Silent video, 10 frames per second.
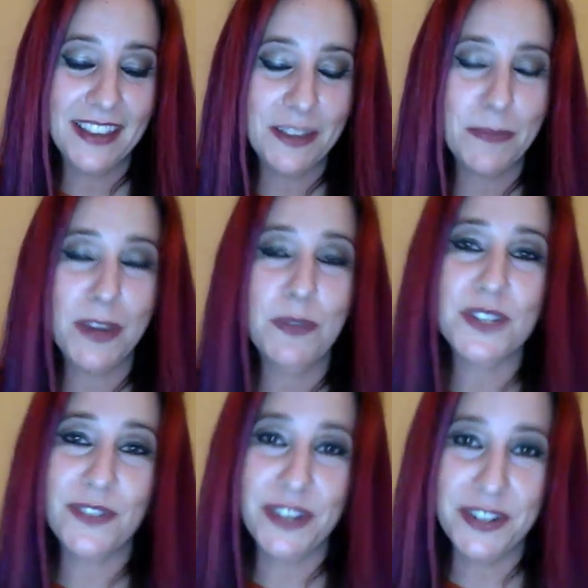My
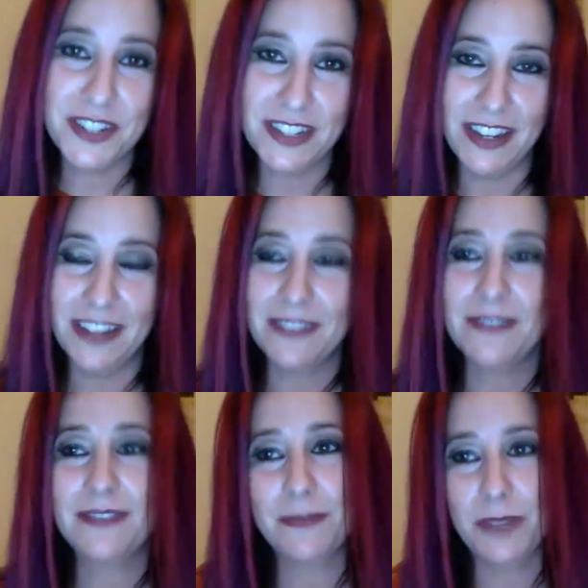wish for you tonight,
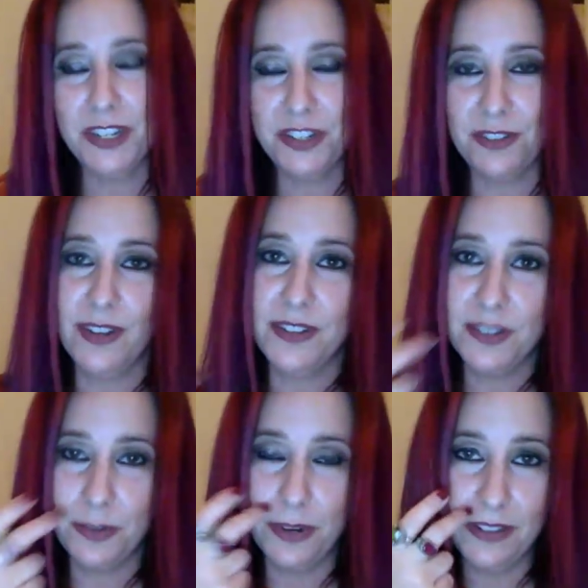my dear friends
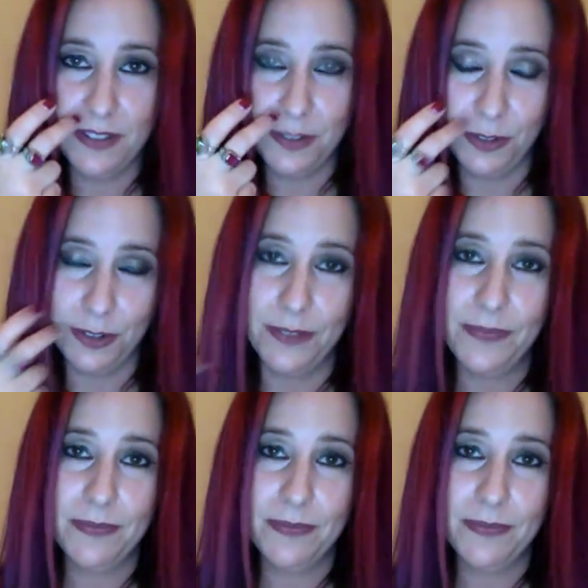who are in the circle,